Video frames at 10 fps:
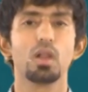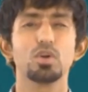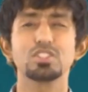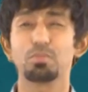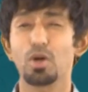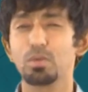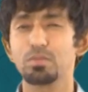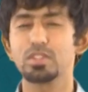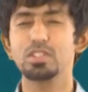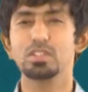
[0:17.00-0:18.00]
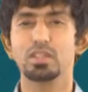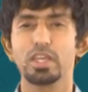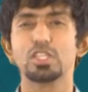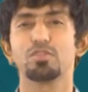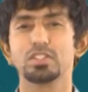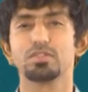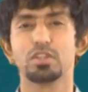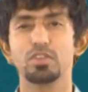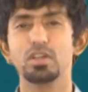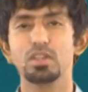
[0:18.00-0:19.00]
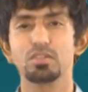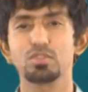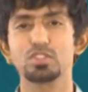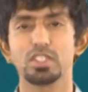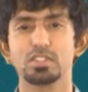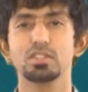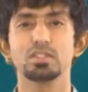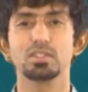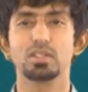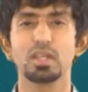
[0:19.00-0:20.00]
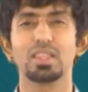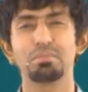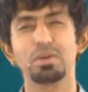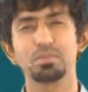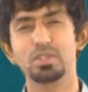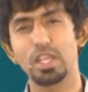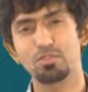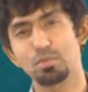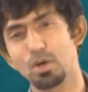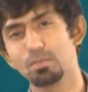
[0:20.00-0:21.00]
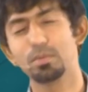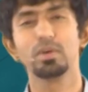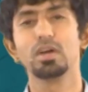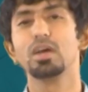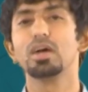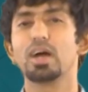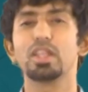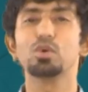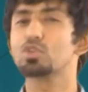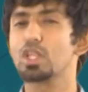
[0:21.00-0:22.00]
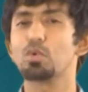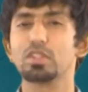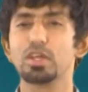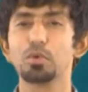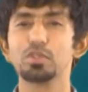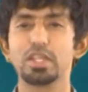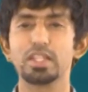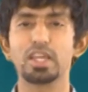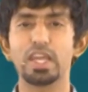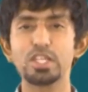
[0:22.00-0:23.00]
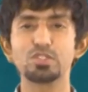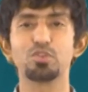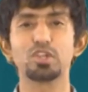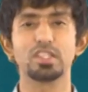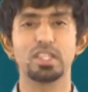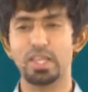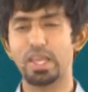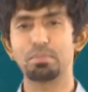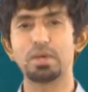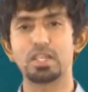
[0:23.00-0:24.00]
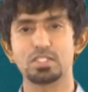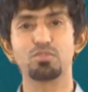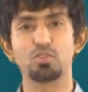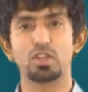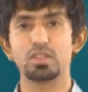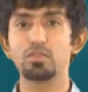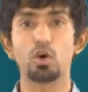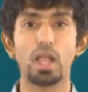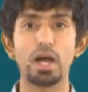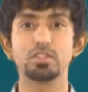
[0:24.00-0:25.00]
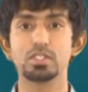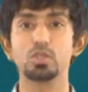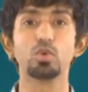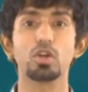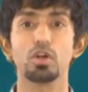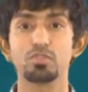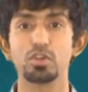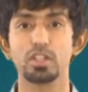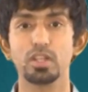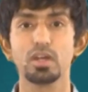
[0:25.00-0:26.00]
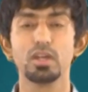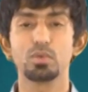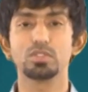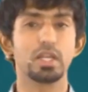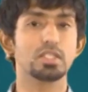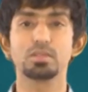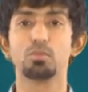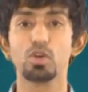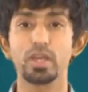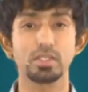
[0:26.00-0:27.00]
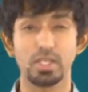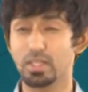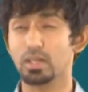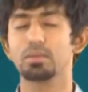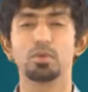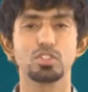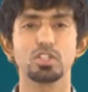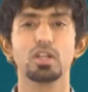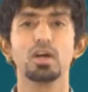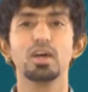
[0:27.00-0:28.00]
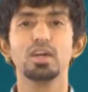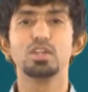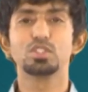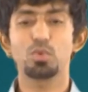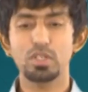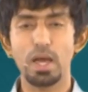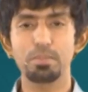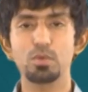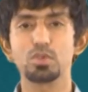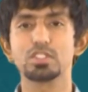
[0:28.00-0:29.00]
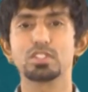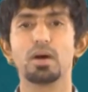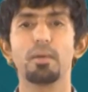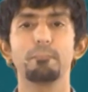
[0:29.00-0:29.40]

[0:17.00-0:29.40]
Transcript: What's the problem with this? Each of us have different foot sizes. And that becomes kind of a problem. And usually what they do is take the king's foot and then they keep that as the foot. We all have this unit called foot, right? It's actually some old kings, I think. I'm not sure. So what happened was,